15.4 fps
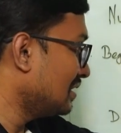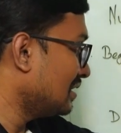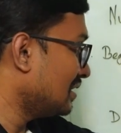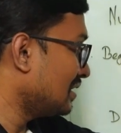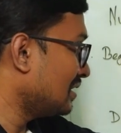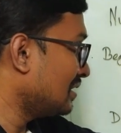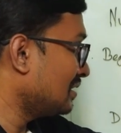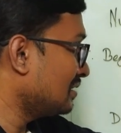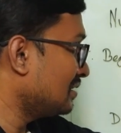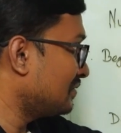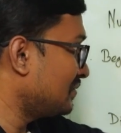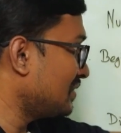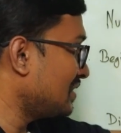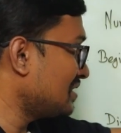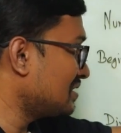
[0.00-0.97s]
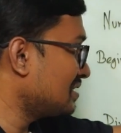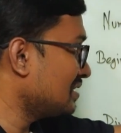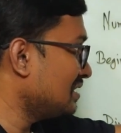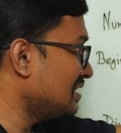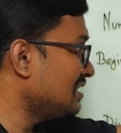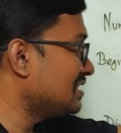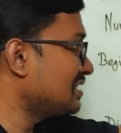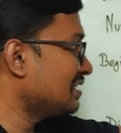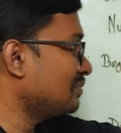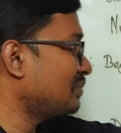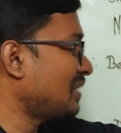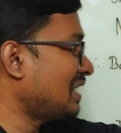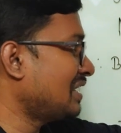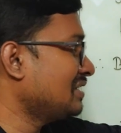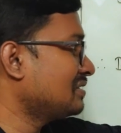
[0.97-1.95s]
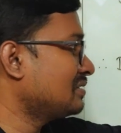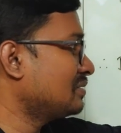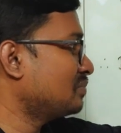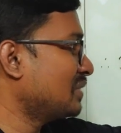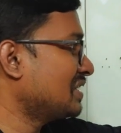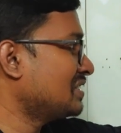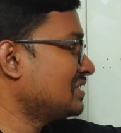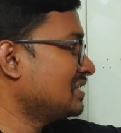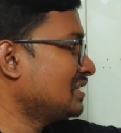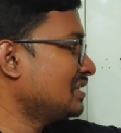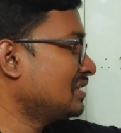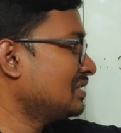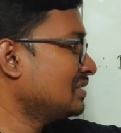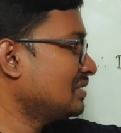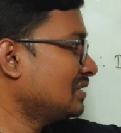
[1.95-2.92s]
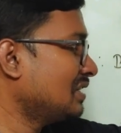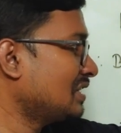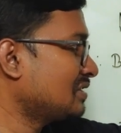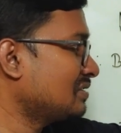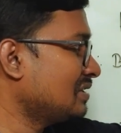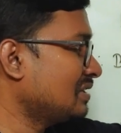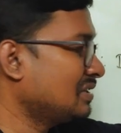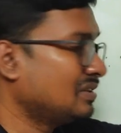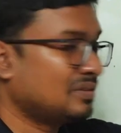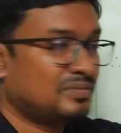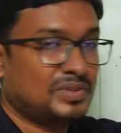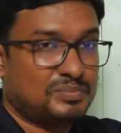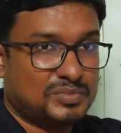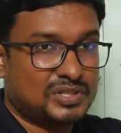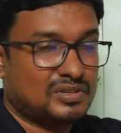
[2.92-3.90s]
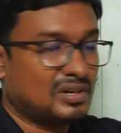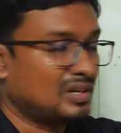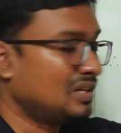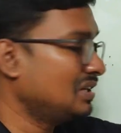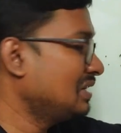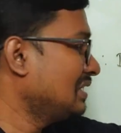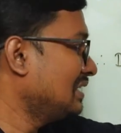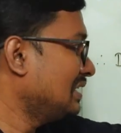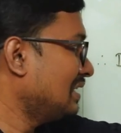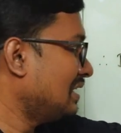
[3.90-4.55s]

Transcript: The first initial price per share, actually the $50,